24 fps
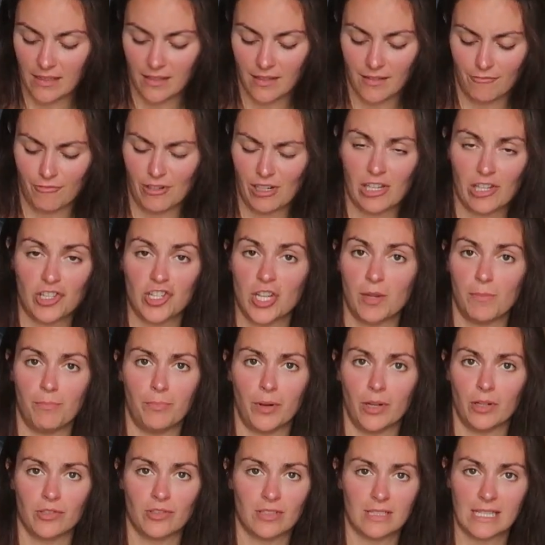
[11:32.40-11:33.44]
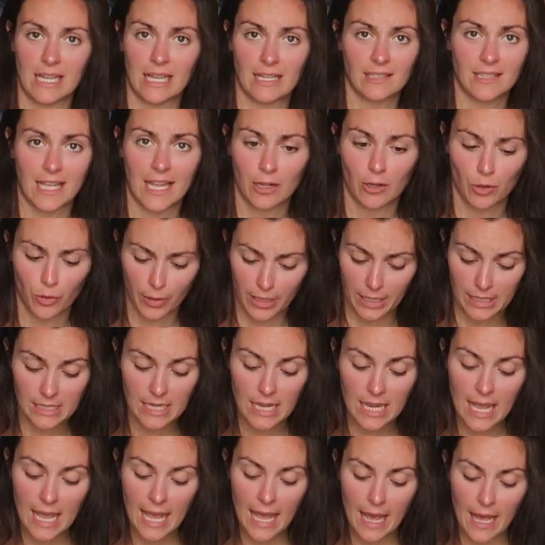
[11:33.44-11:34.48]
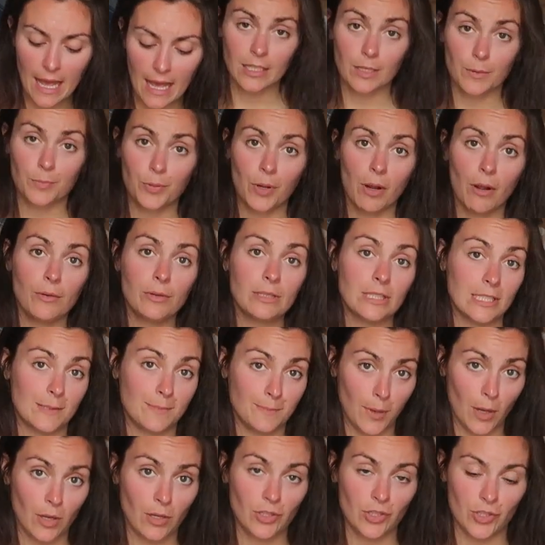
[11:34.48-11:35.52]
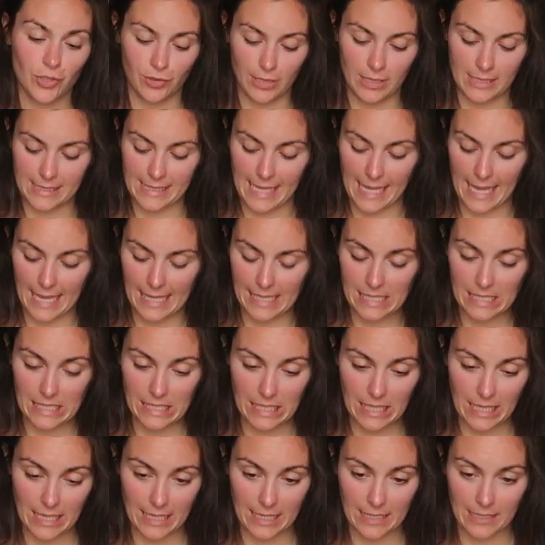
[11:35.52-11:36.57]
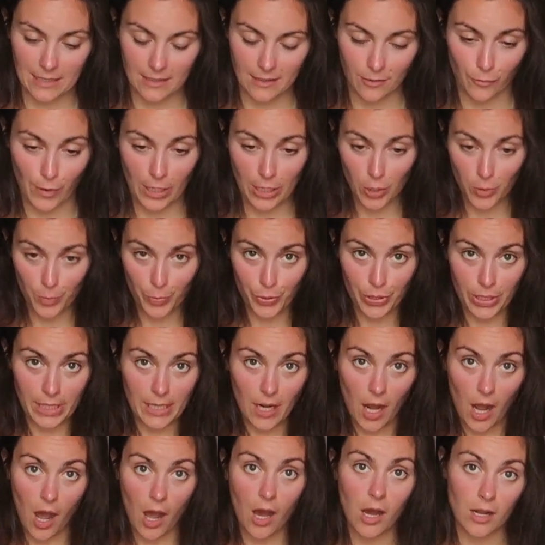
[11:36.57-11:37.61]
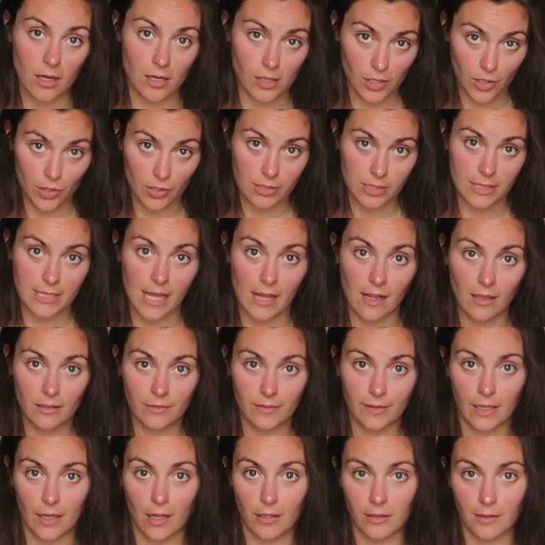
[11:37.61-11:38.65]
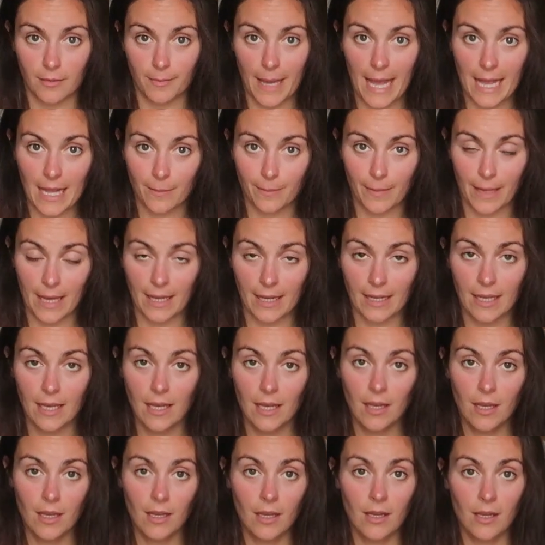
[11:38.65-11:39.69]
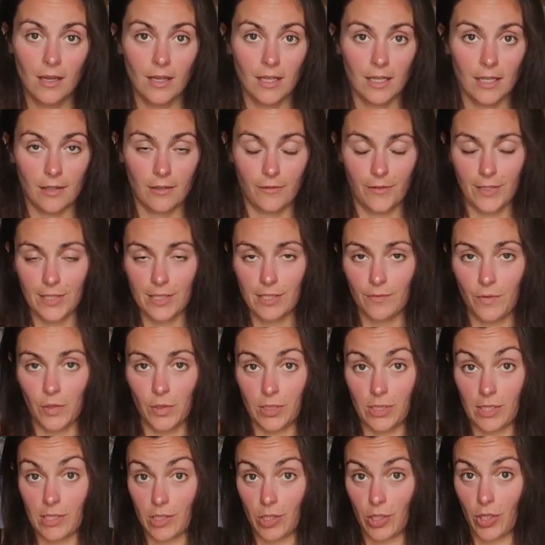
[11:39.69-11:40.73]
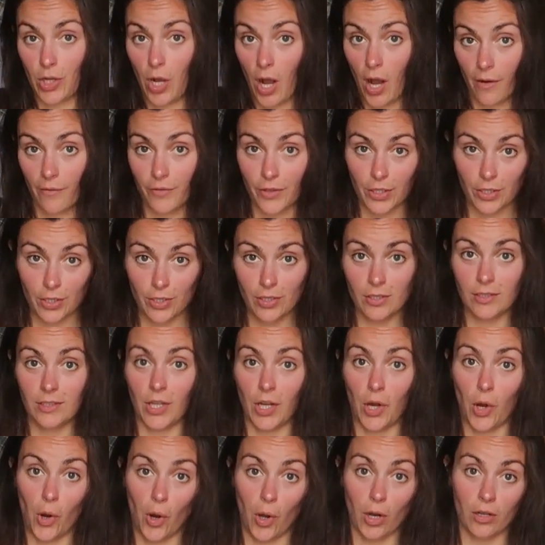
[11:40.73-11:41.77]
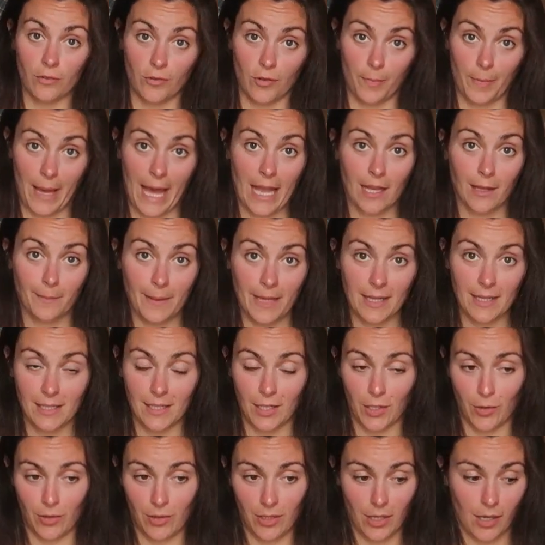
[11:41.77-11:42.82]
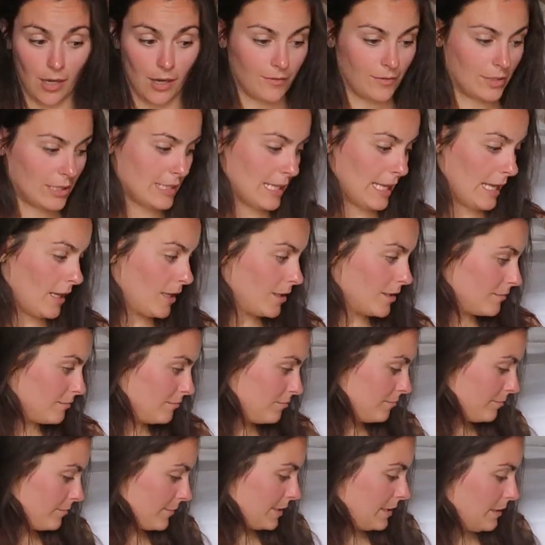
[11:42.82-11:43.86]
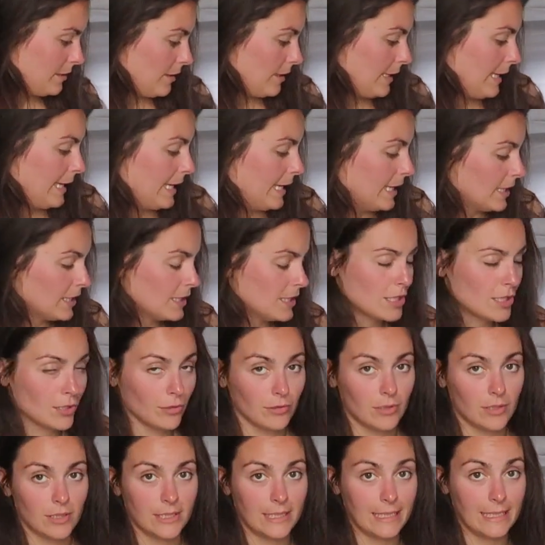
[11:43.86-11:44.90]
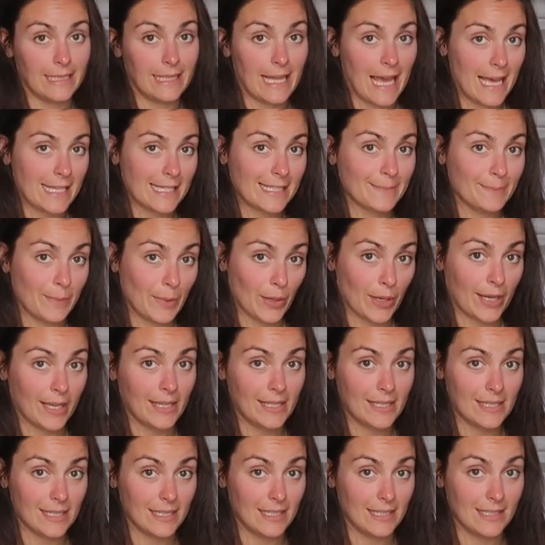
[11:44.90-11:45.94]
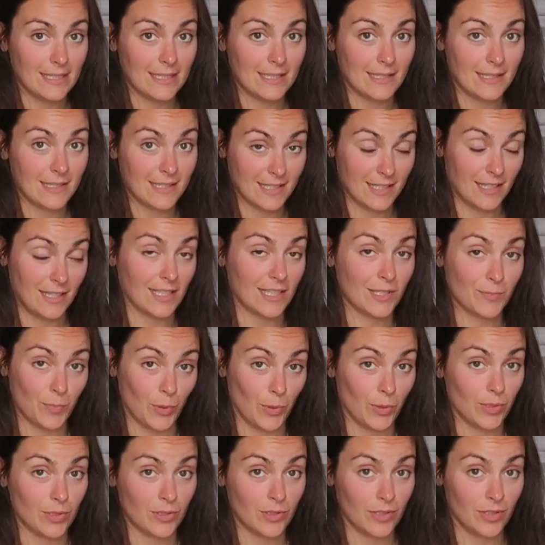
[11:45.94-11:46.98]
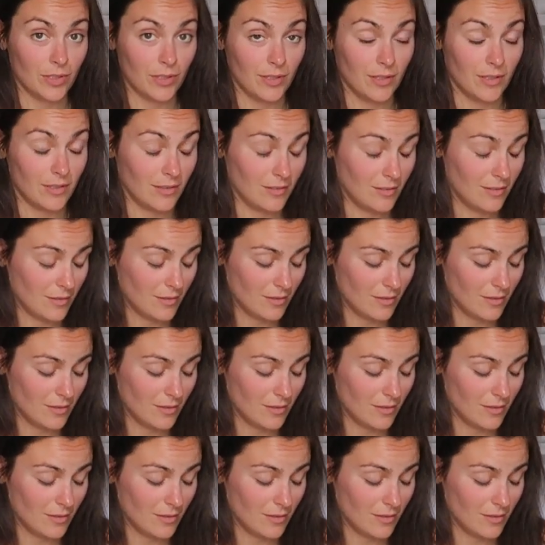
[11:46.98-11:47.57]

a really cheap poncho, like 10 quid. And the problem with this poncho is that when you put it on yourself and on the backpack, first of all, it doesn't cover the whole of your backpack. It only covers like till here, so the last pocket is still exposed to